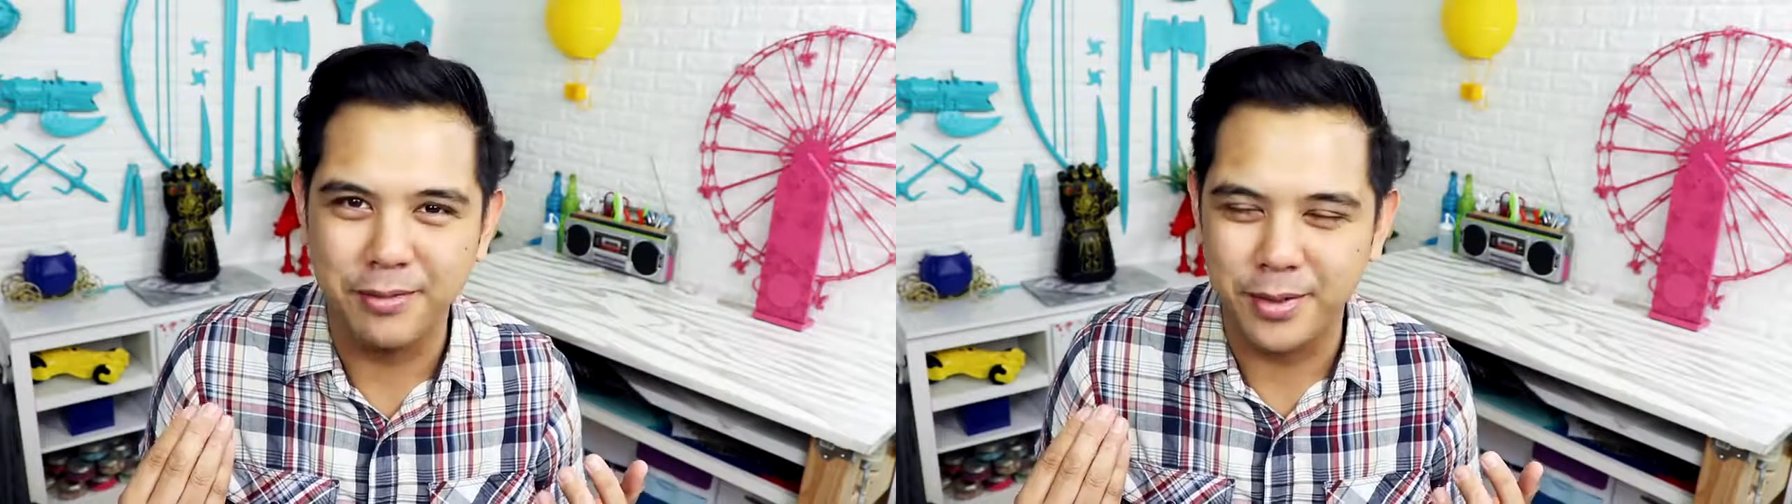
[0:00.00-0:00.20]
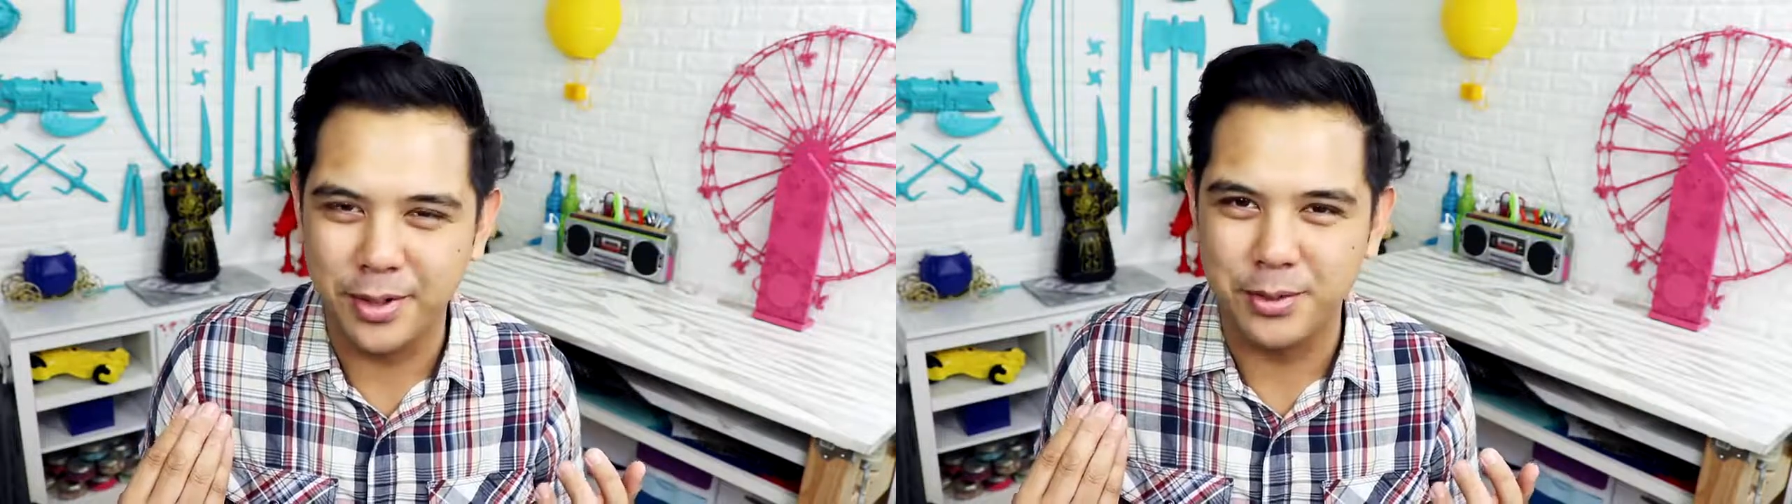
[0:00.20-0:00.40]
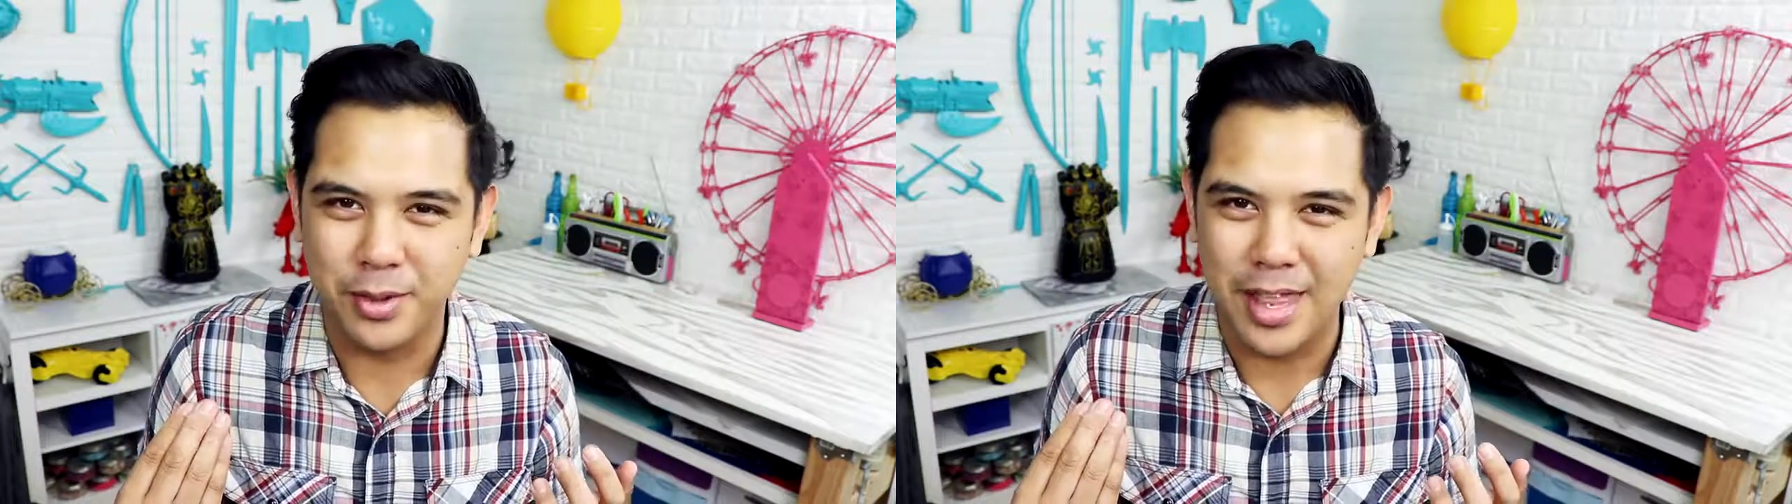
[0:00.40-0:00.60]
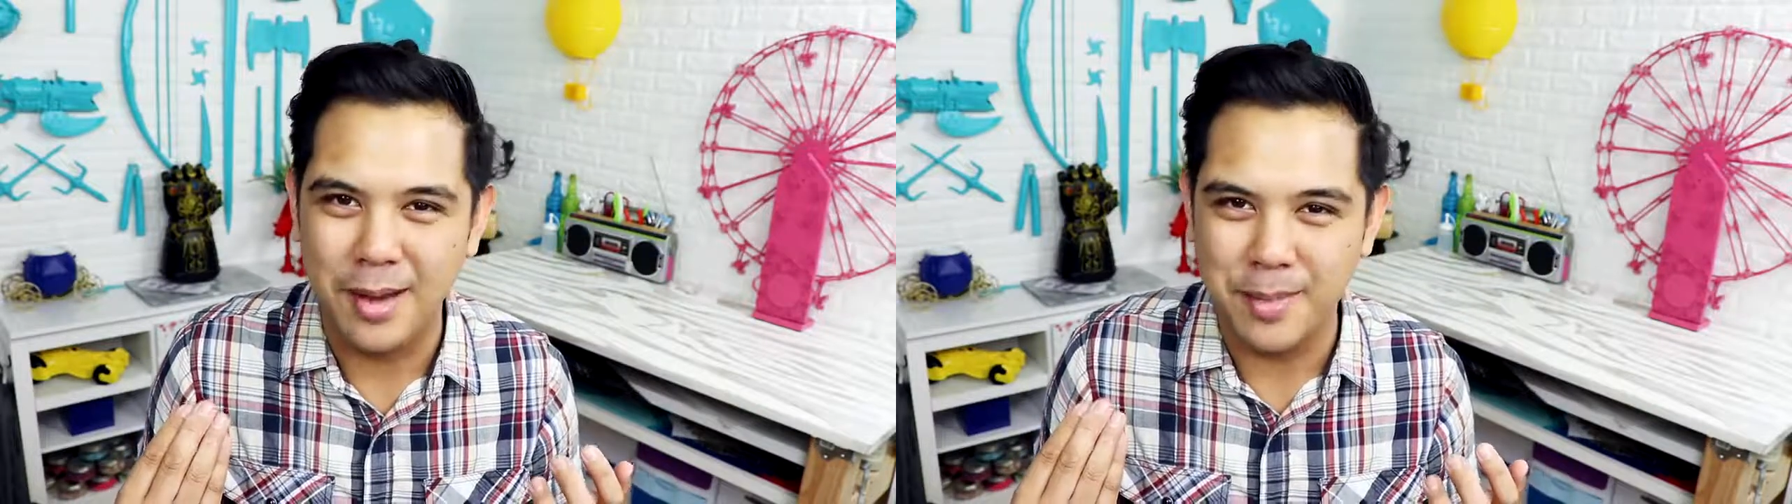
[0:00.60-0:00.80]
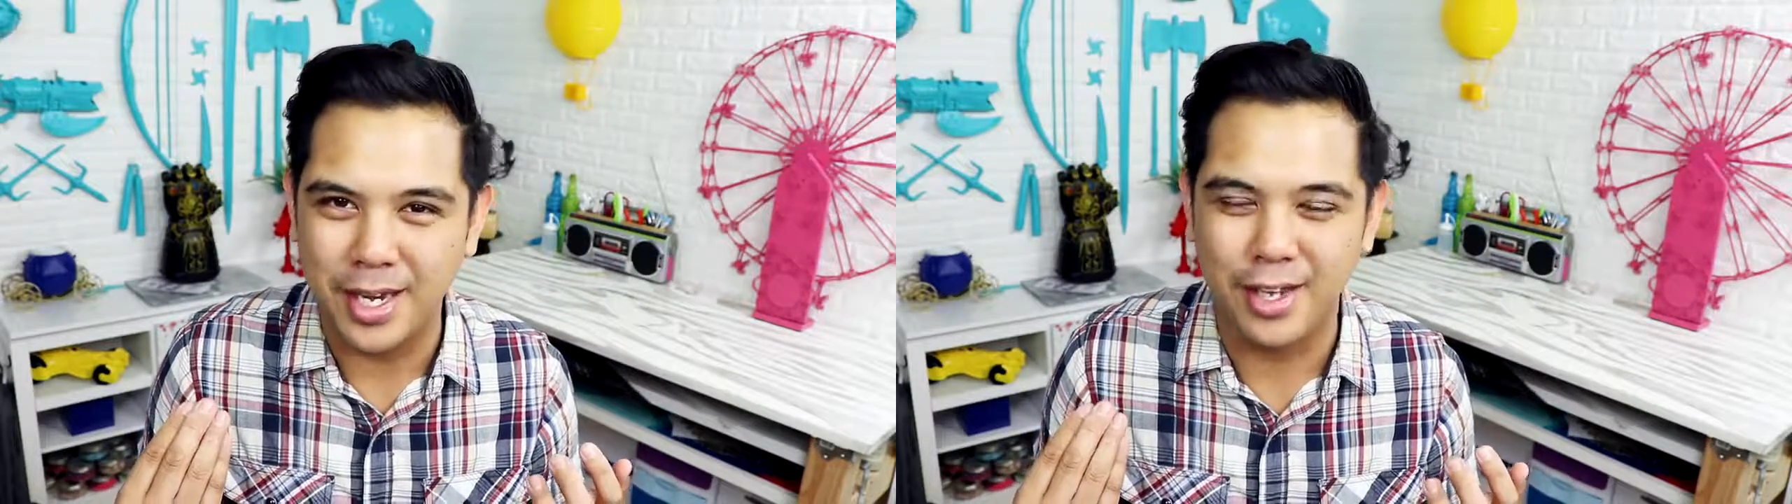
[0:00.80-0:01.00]
filled with
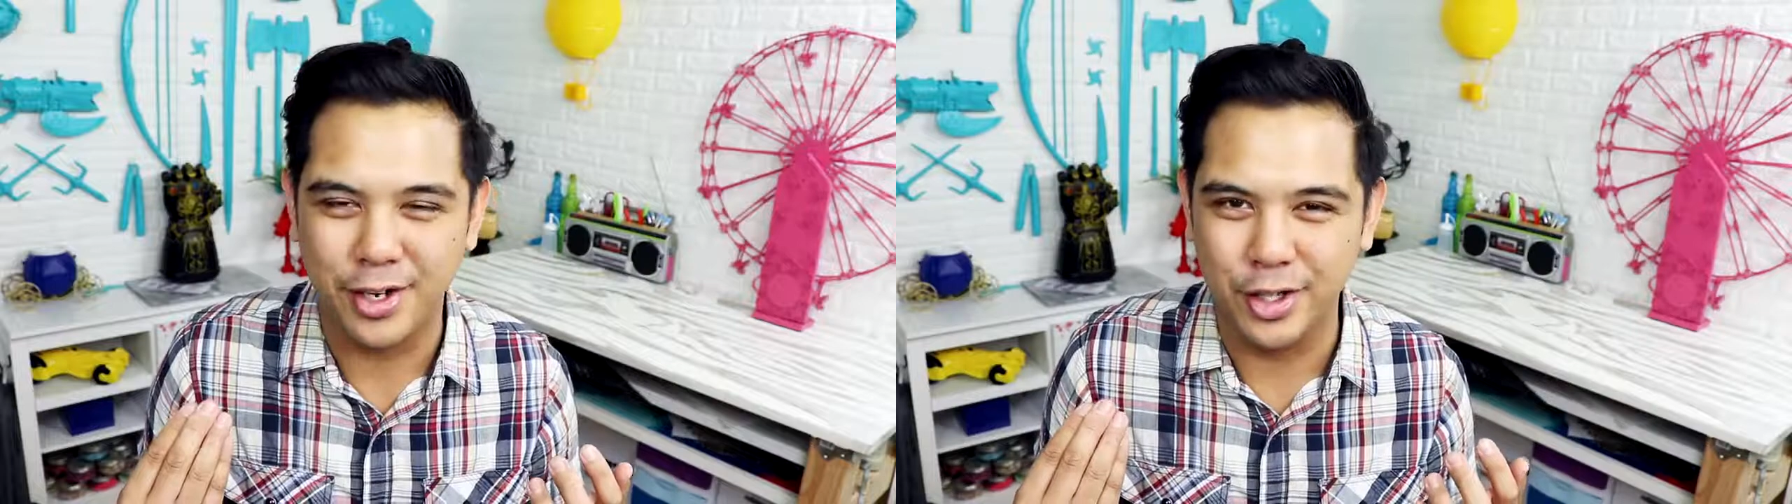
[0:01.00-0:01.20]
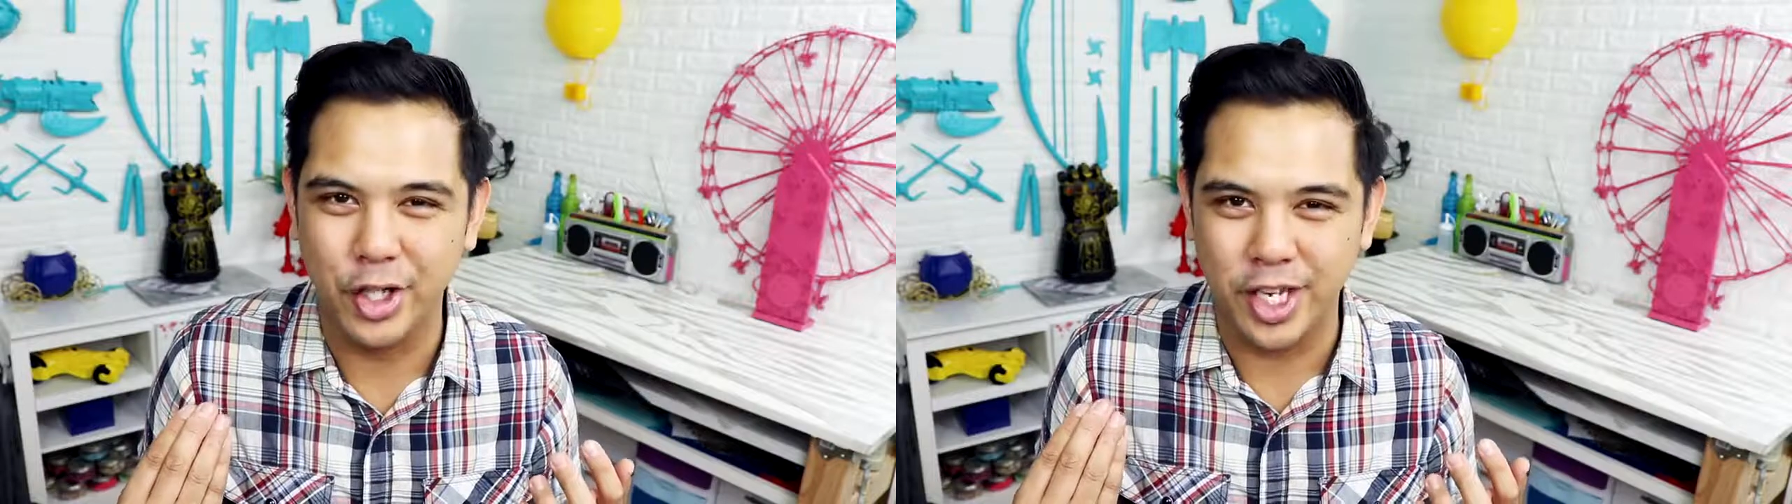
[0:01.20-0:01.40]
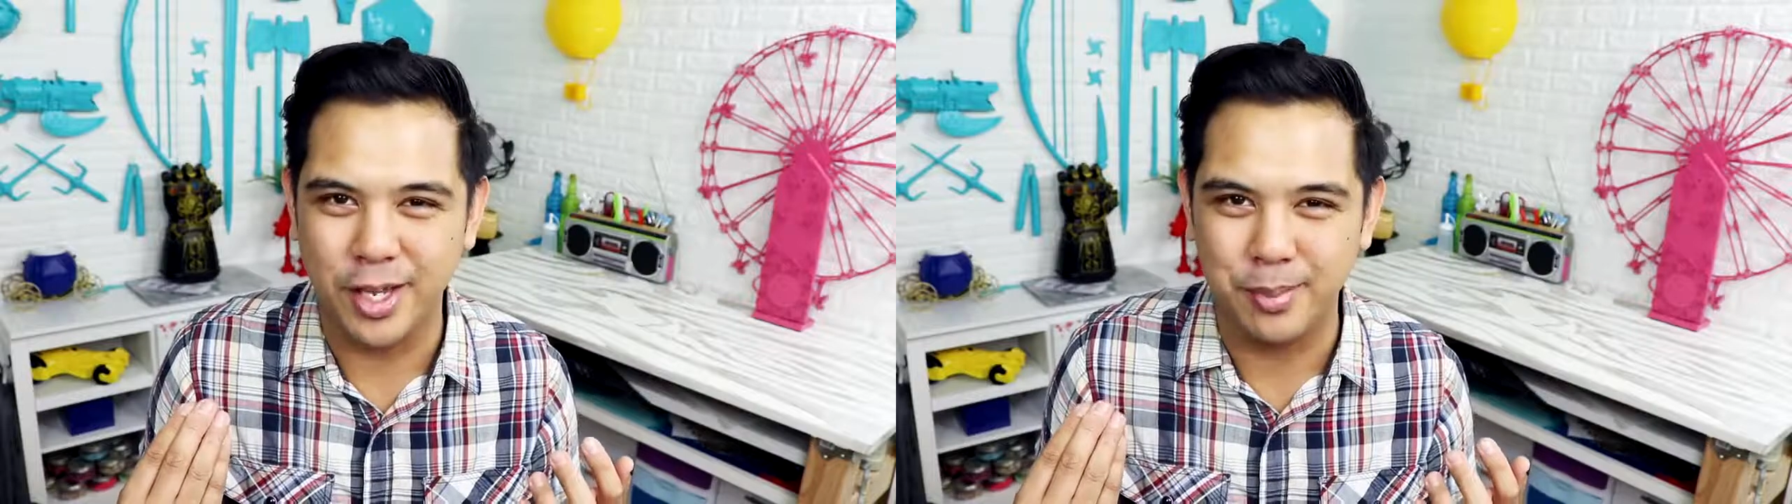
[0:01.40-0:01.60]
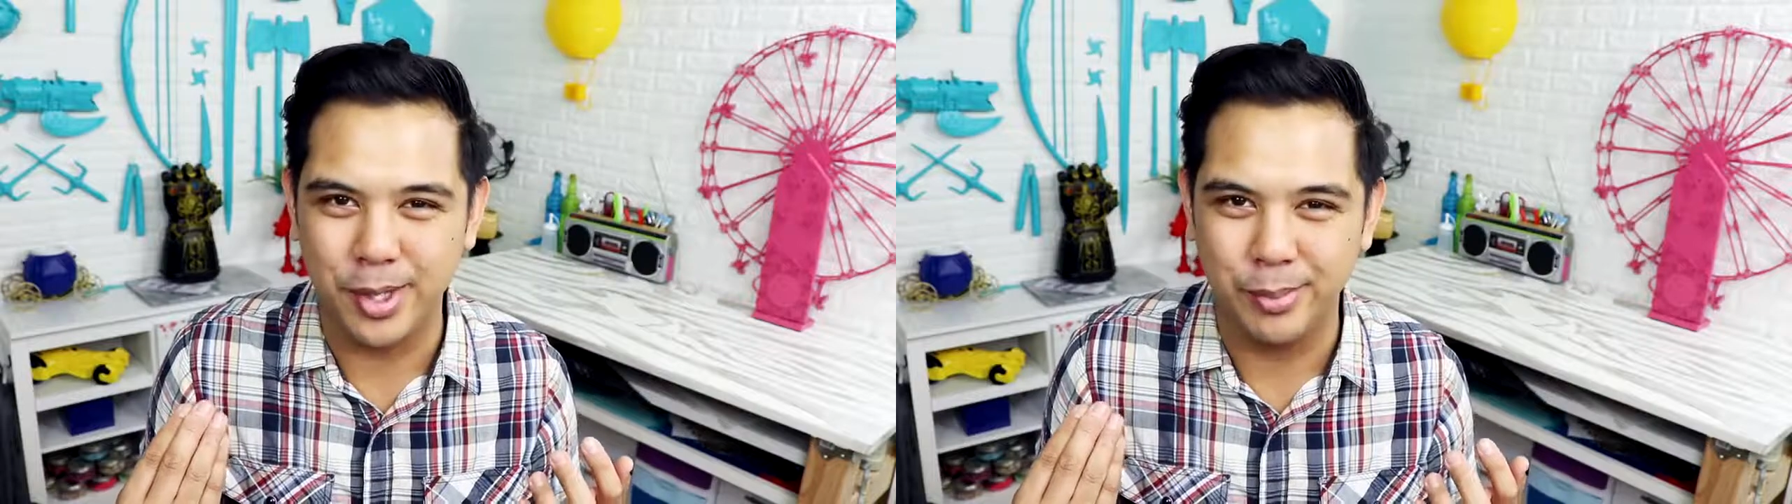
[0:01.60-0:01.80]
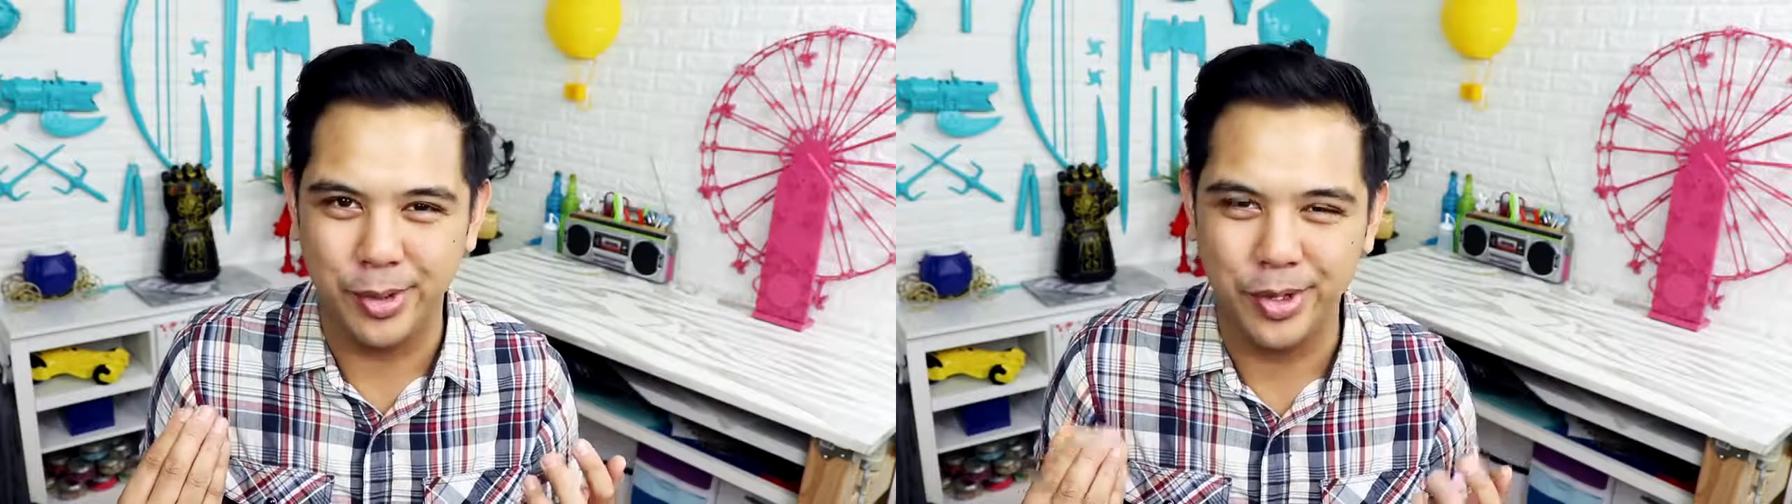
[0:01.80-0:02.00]
that many good looking people.